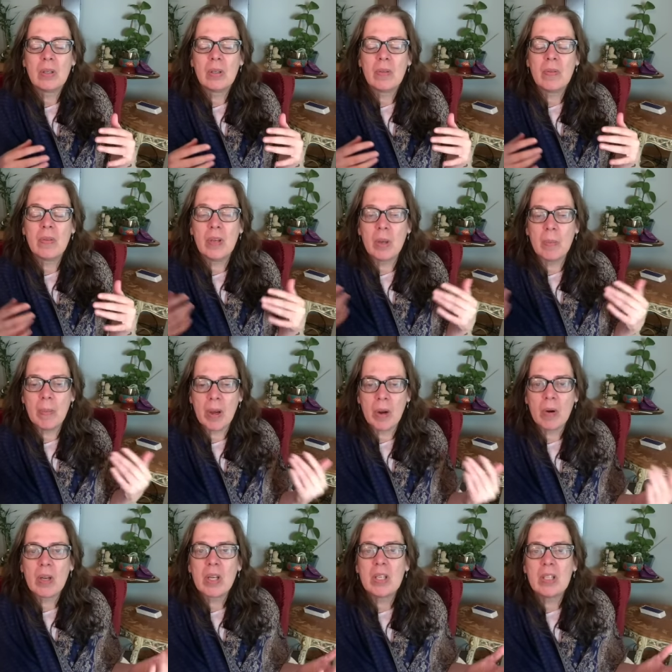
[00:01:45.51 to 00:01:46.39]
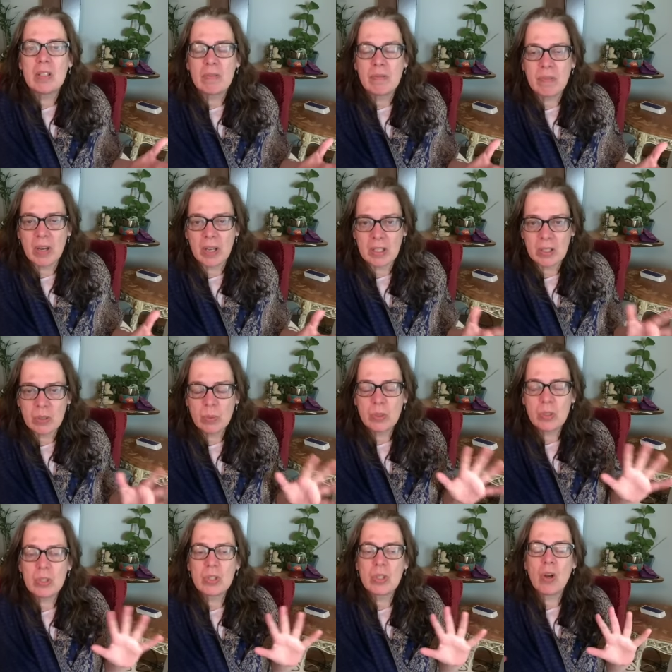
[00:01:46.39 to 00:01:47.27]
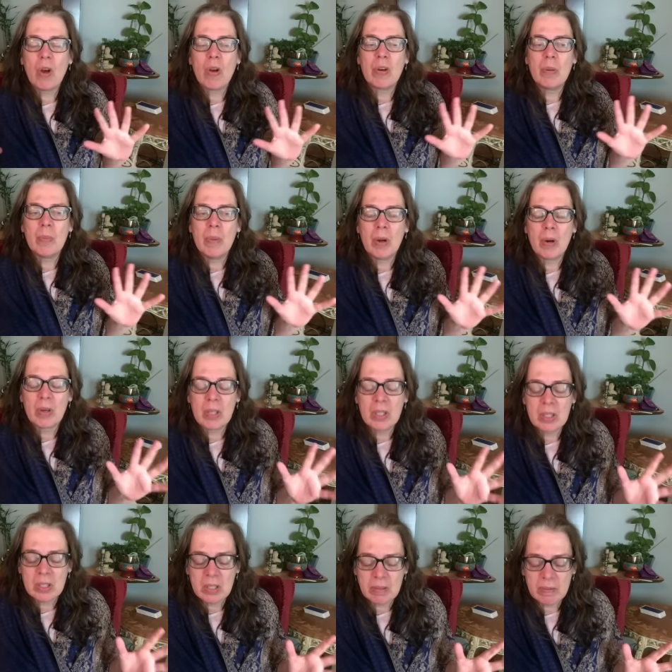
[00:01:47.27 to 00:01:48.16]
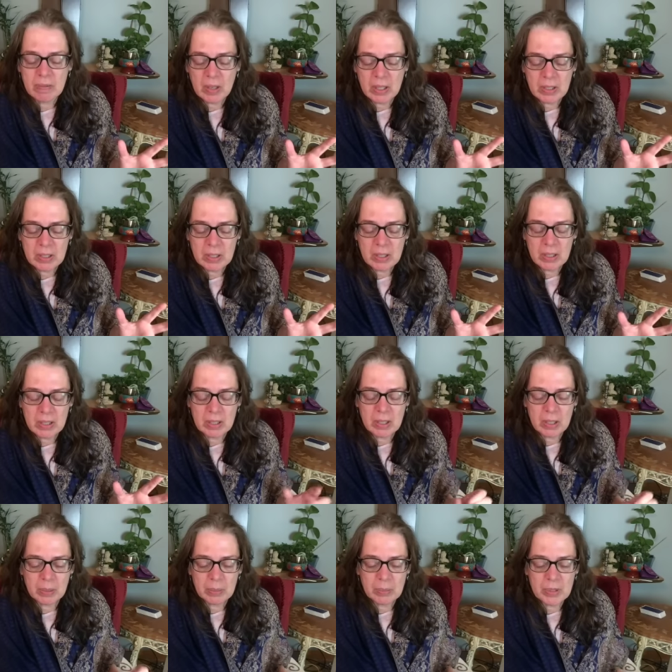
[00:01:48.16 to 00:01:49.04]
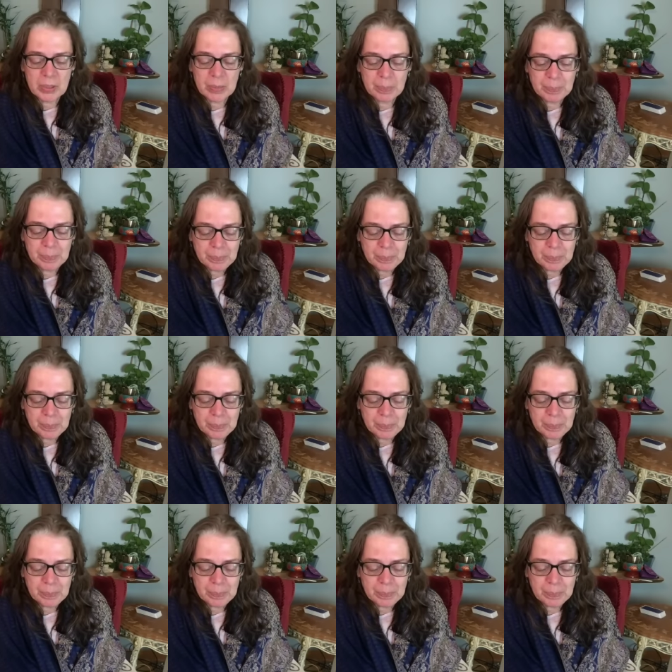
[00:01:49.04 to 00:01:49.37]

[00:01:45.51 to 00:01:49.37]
the American defense, we'll just call it America's defense systems,